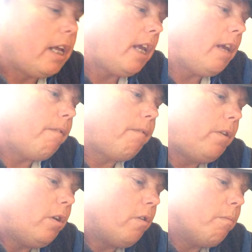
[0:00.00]
If
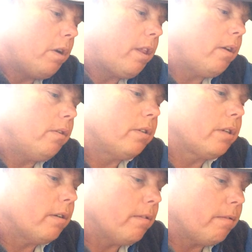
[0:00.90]
you're on one of
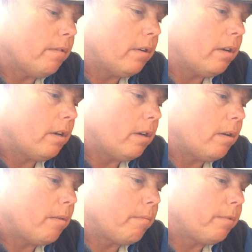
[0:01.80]
those
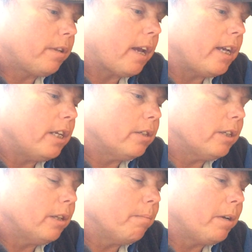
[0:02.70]
days
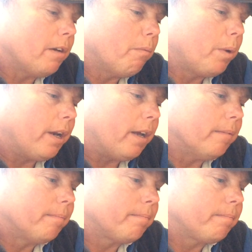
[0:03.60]
in the middle of winter
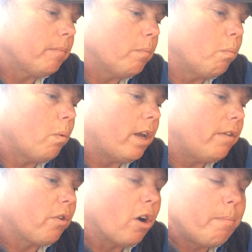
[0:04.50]
where
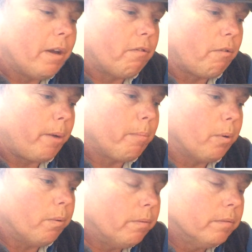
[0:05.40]
you've got a bit of a
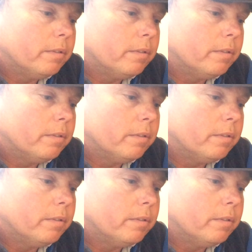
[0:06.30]
ripple,